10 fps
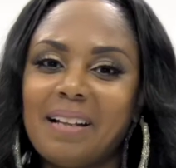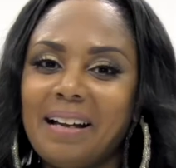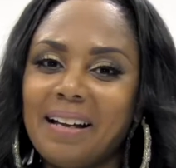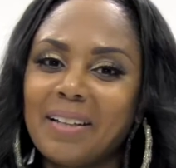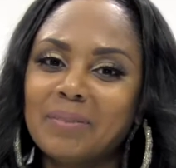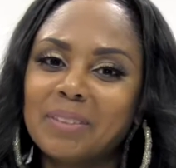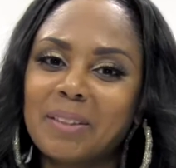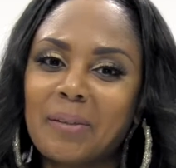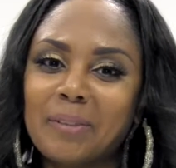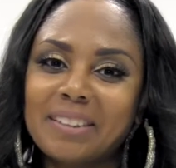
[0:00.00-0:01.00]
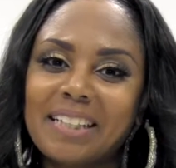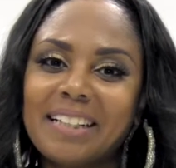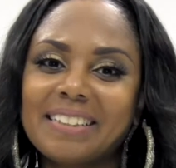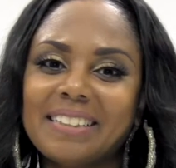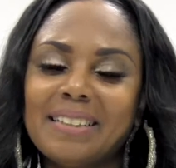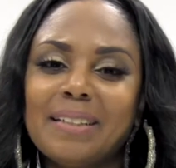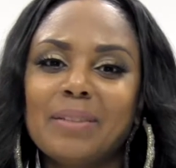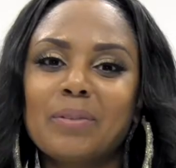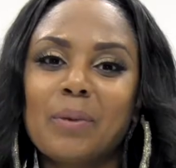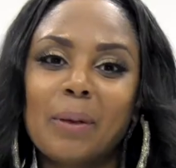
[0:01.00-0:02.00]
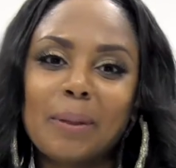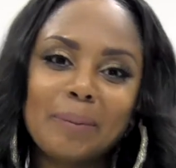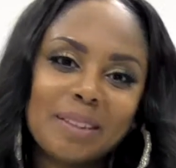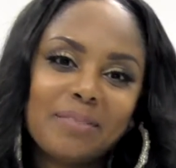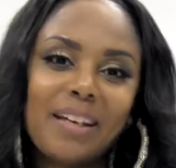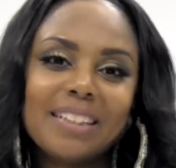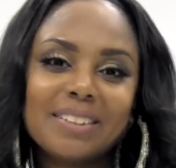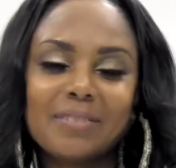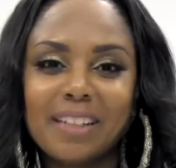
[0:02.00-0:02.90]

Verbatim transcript: Hi, I'm Jennifer Jackson and welcome to Fashion